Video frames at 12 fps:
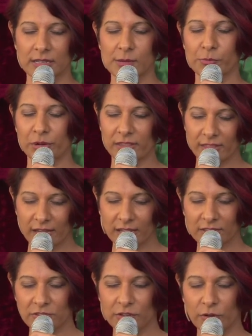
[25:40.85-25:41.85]
breathing
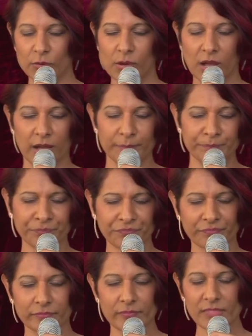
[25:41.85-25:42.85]
into um,
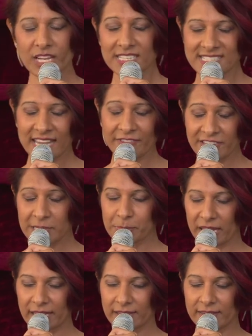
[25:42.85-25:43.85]
a safety
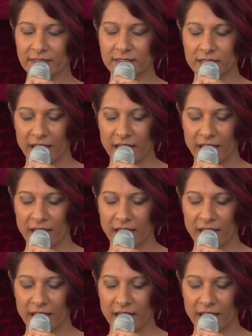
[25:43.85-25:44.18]
place,